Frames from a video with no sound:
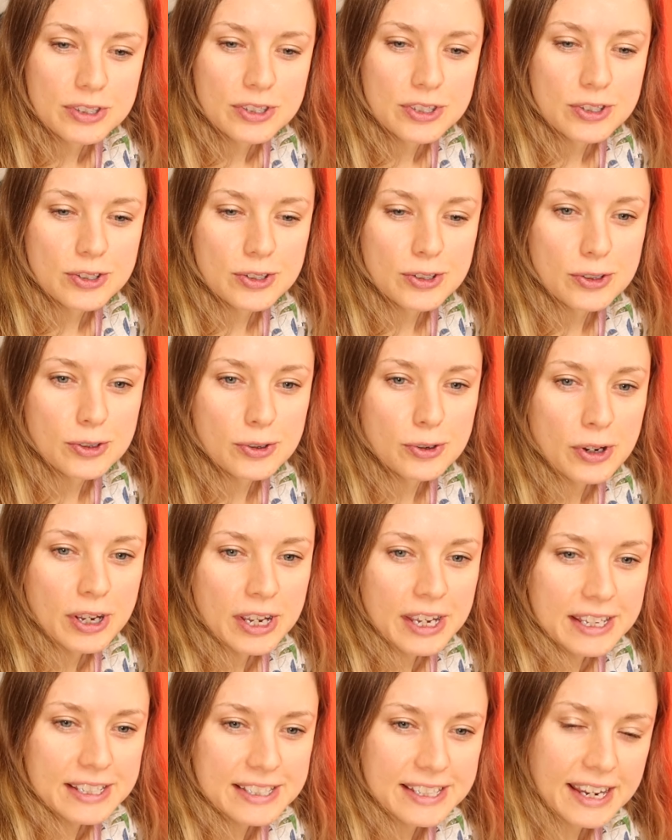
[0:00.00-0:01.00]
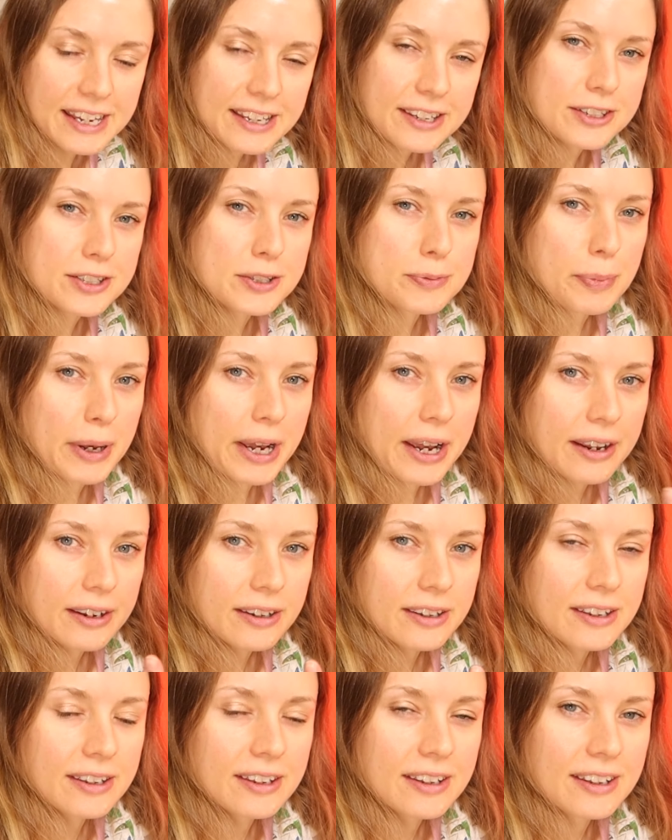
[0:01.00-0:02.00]
to take us
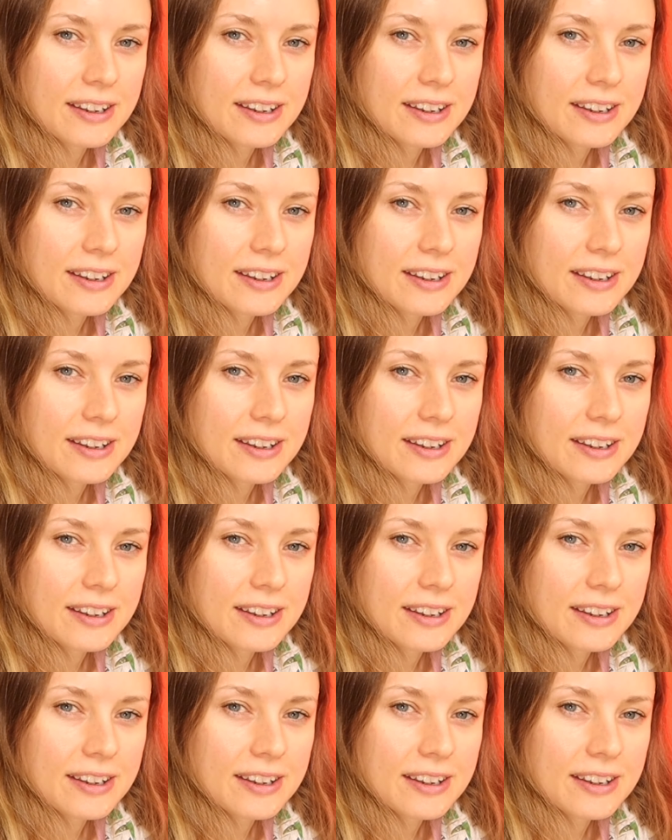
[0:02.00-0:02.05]
back